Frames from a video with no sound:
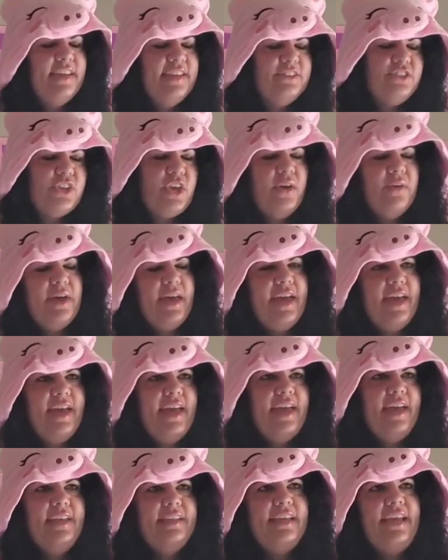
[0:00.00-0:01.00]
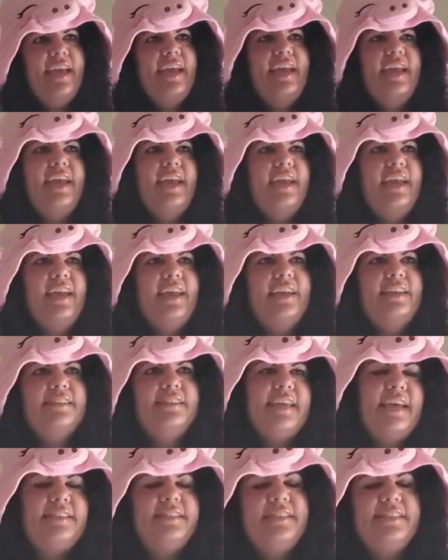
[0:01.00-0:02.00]
let's go ahead and
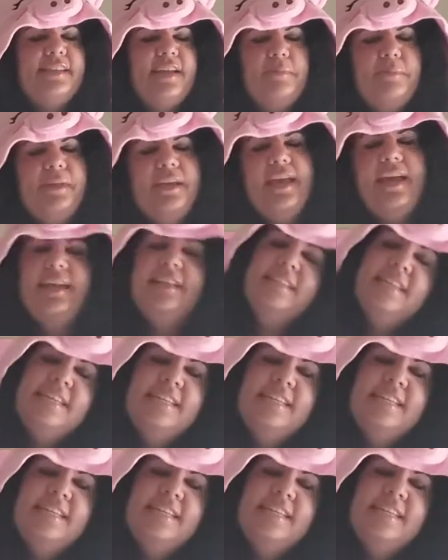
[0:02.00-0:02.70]
sassy snap it again.